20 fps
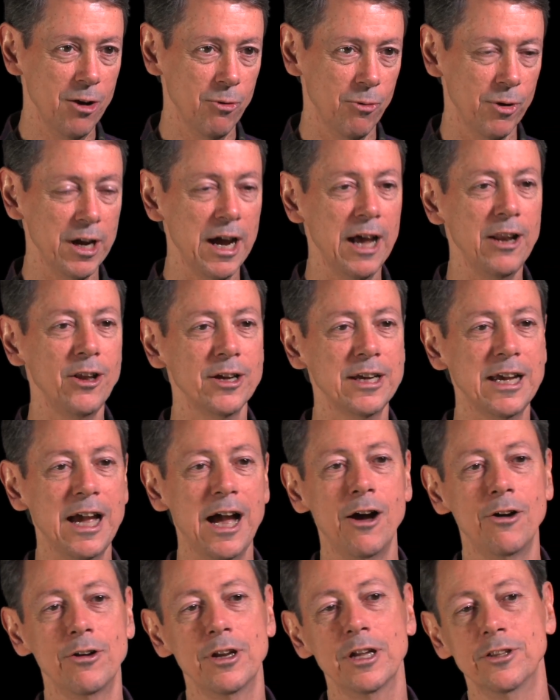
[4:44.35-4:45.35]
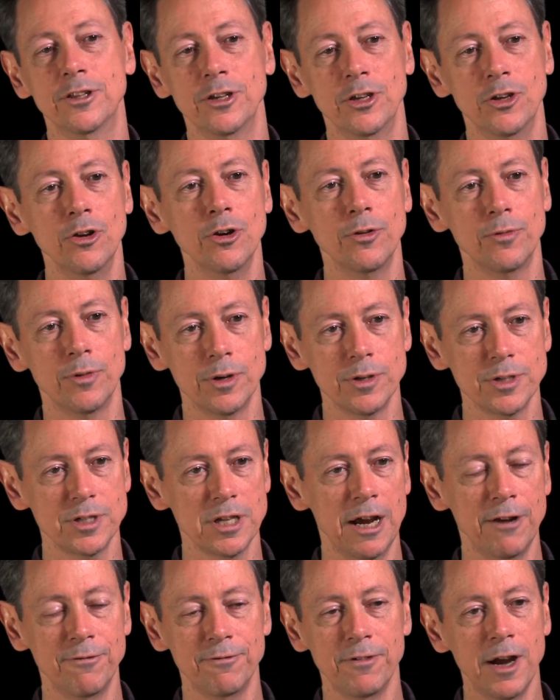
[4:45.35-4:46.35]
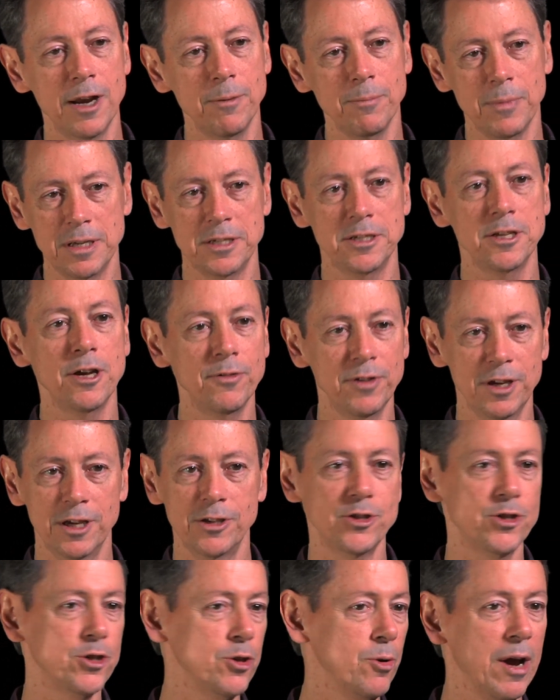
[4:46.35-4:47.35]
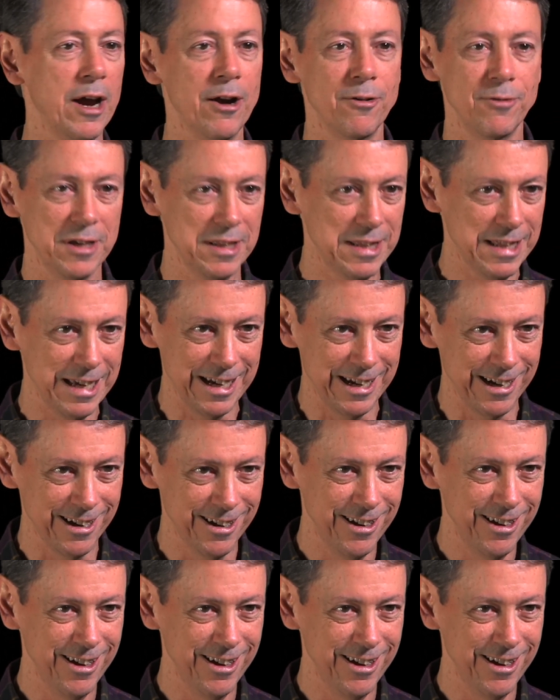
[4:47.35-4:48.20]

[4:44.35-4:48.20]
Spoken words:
when I look out at the universe, I find myself hitched to everything.